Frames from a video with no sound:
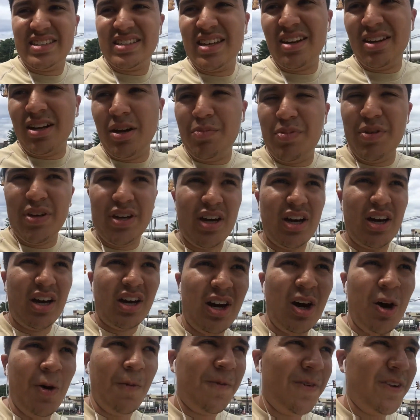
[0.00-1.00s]
gonna be uh,
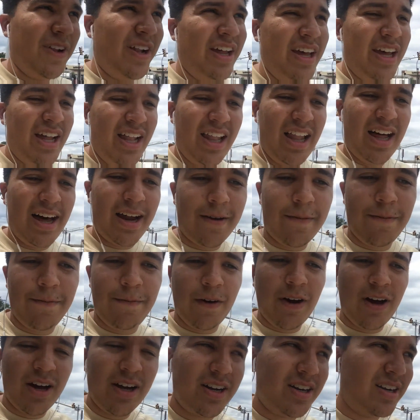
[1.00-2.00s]
hopefully a lot of
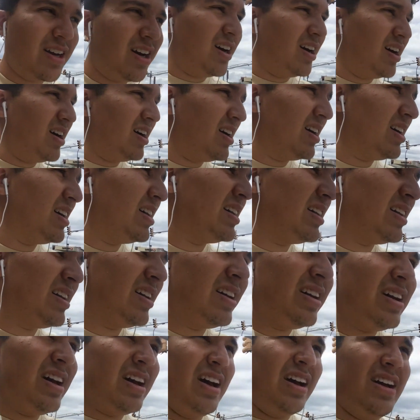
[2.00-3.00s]
fun. Uh,
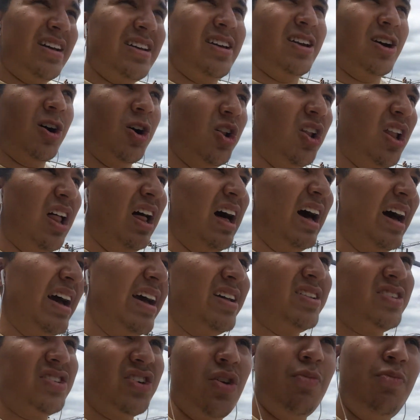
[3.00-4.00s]
you know,
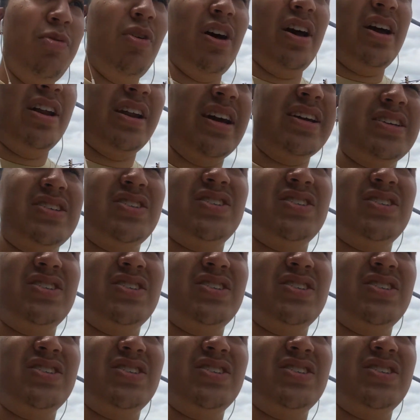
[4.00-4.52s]
Lions are playing next